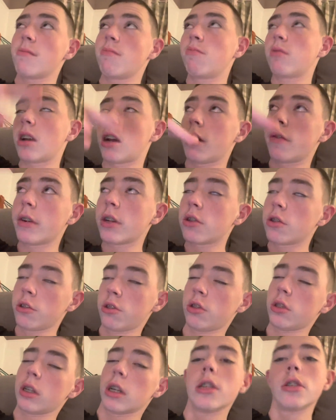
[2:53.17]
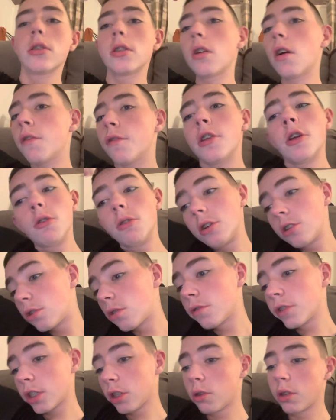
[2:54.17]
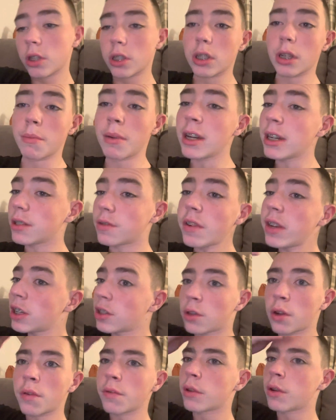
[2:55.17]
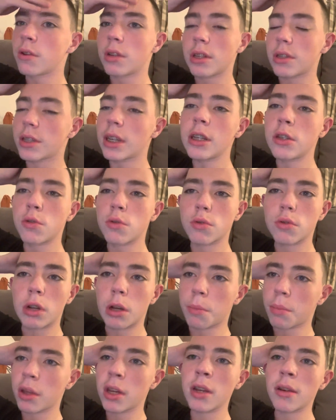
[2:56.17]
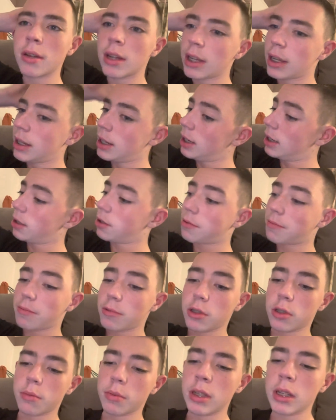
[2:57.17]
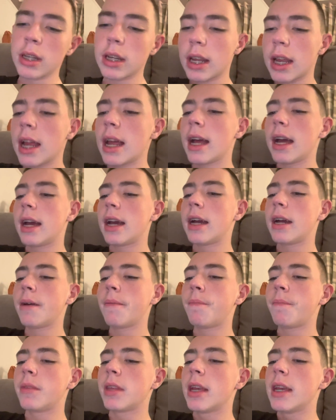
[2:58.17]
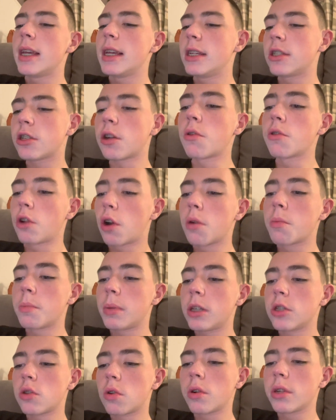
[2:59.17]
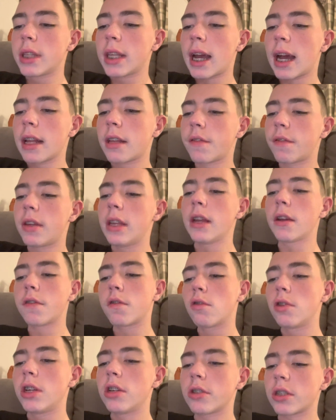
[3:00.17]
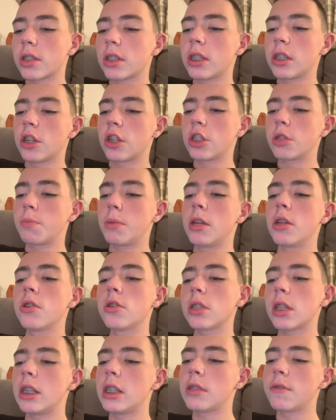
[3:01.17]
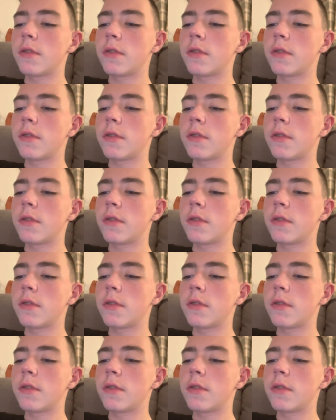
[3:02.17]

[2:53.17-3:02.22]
Carter Vickers, it's tough now because obviously he's come in. It's very tough now to decide who's going to play. You know what I mean? Um, he's still young, but he's already had three or four years of senior experience, and he's